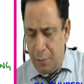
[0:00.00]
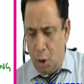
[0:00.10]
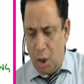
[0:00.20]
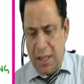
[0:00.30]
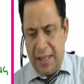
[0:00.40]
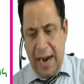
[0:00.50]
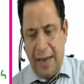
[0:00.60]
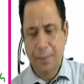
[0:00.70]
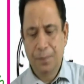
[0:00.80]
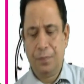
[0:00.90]
more than
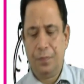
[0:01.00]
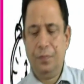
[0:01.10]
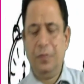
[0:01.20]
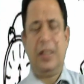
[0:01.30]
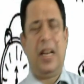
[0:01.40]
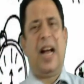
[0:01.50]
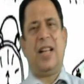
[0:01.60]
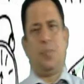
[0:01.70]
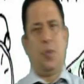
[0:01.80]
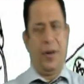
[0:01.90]
that. The
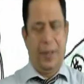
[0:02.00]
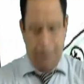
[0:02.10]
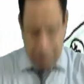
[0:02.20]
last point,